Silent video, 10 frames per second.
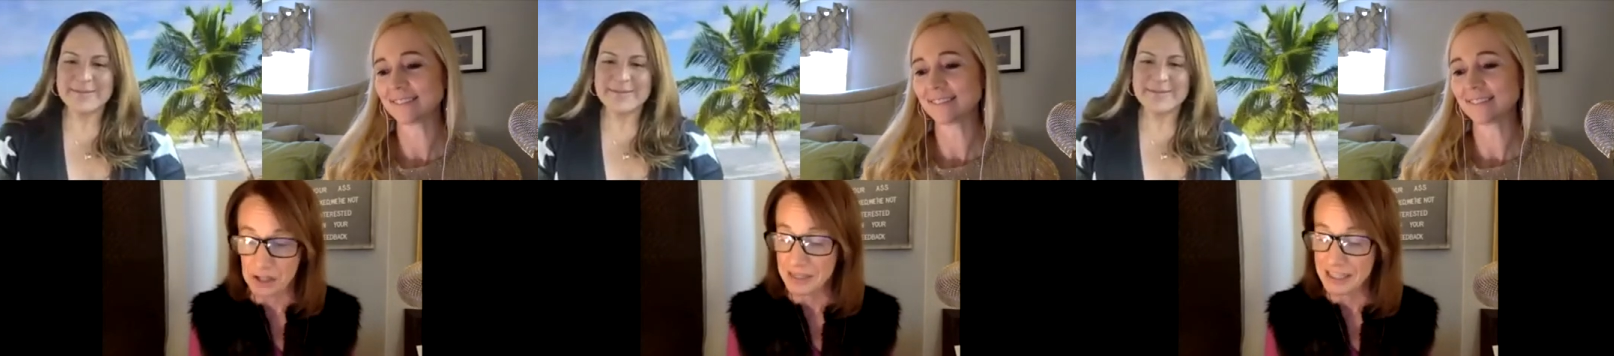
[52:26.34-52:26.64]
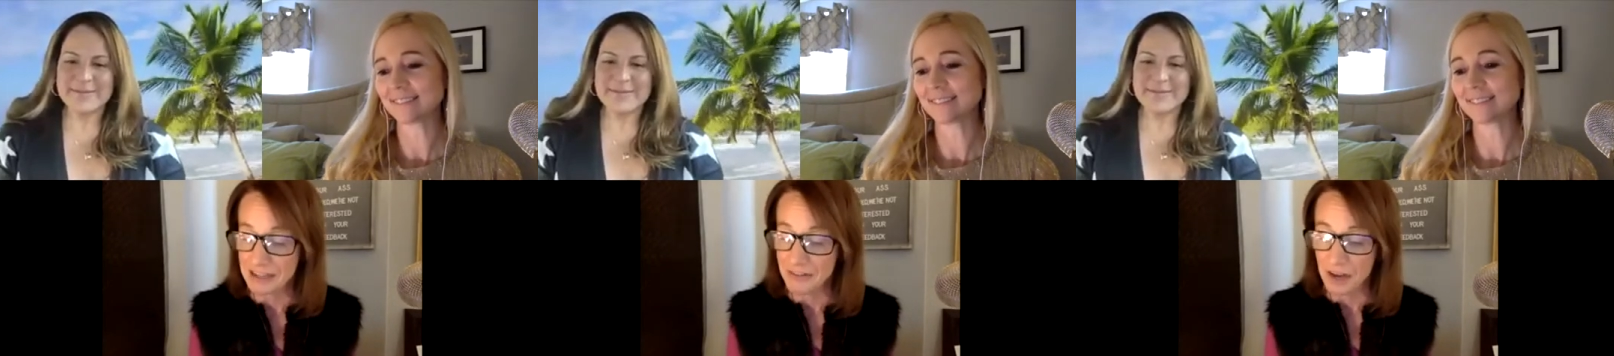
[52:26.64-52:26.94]
Speaker 1: of other
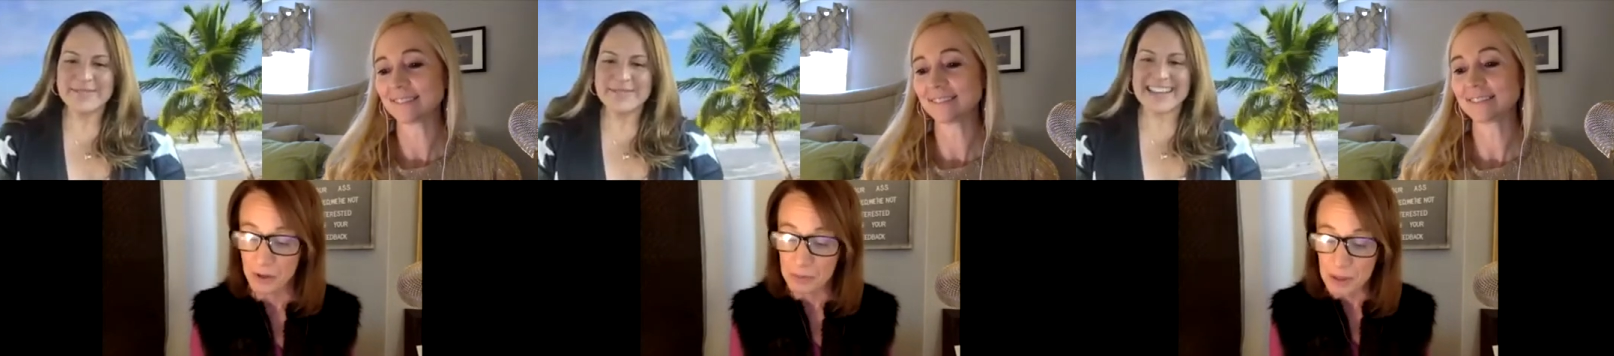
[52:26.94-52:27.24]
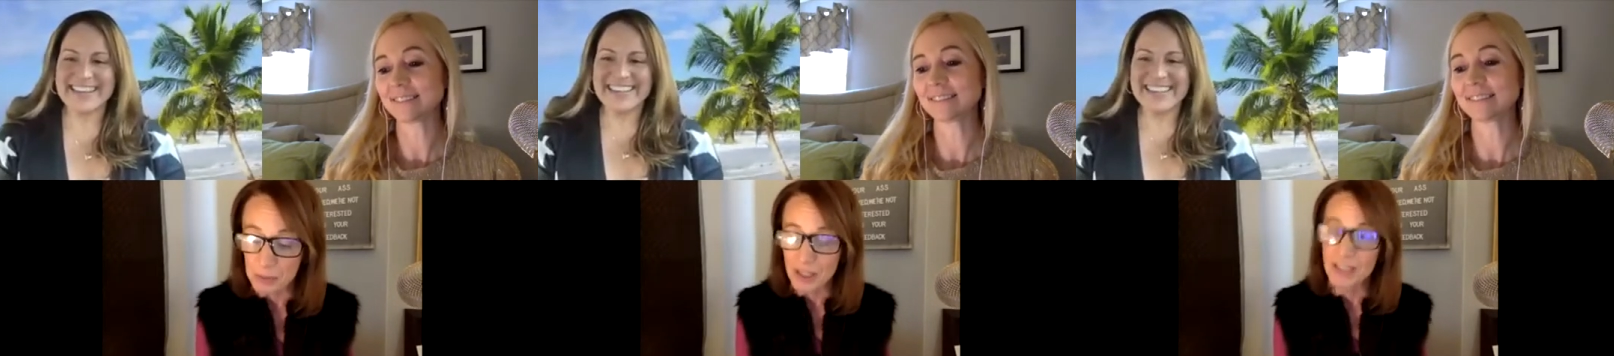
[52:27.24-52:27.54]
people.
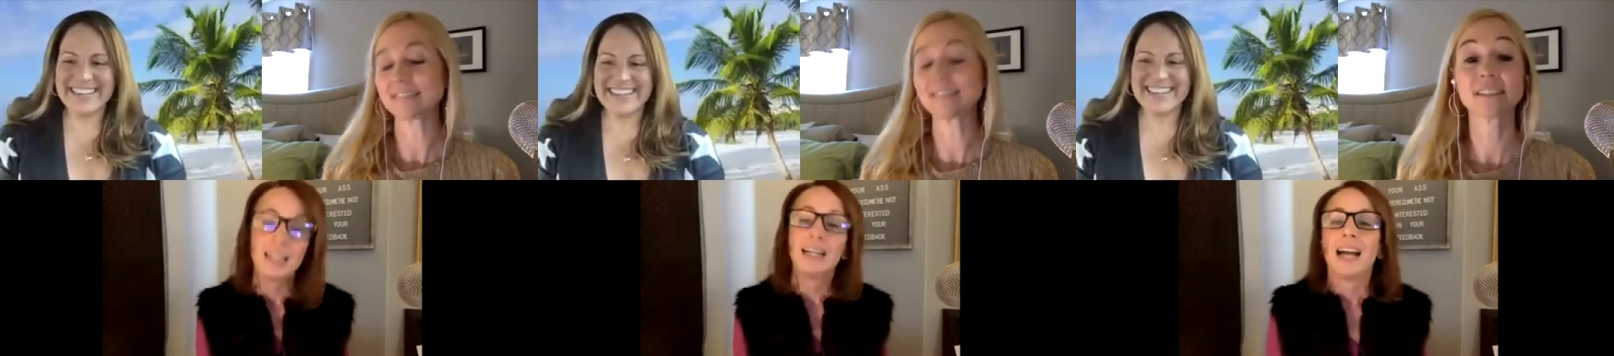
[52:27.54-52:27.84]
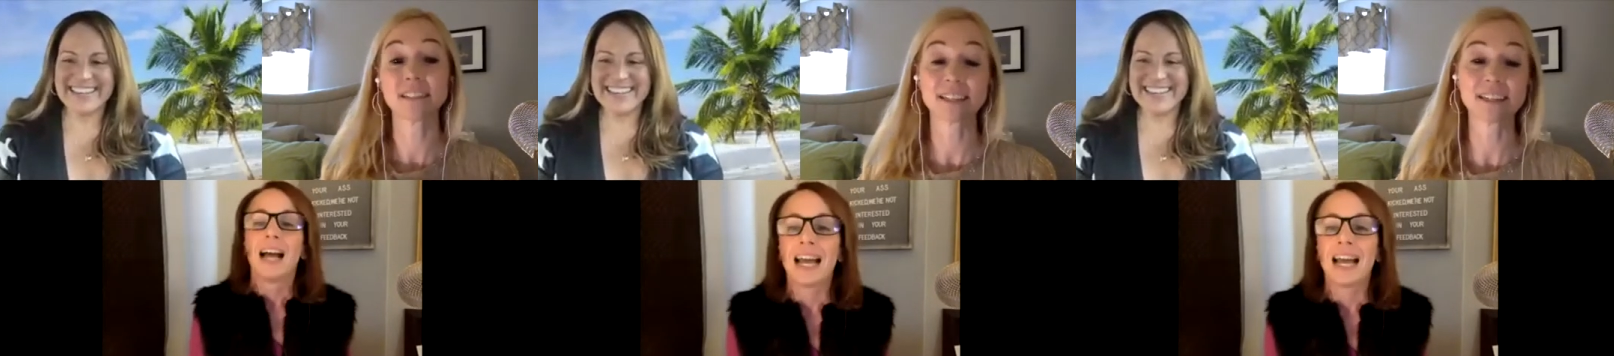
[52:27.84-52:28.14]

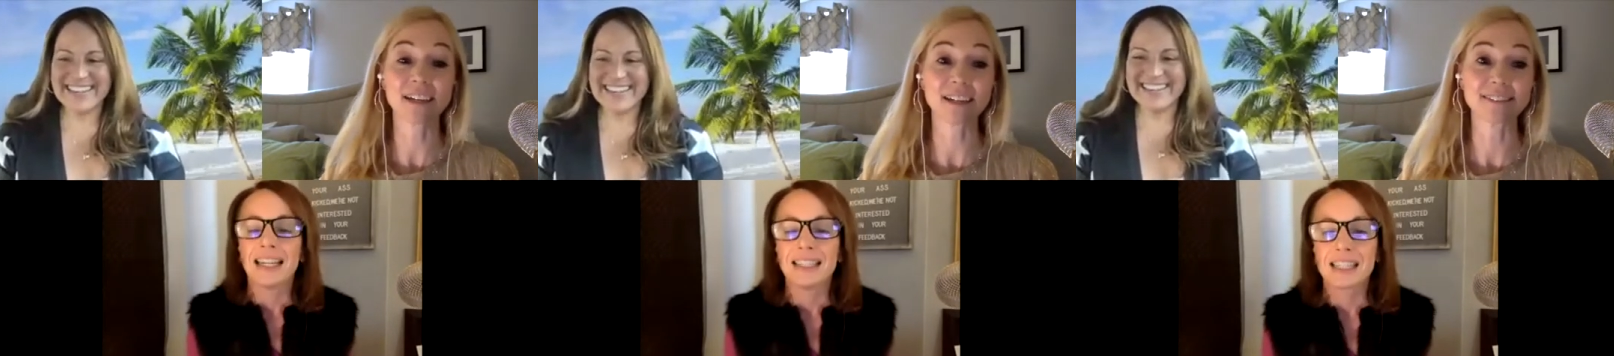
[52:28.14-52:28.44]
And to me,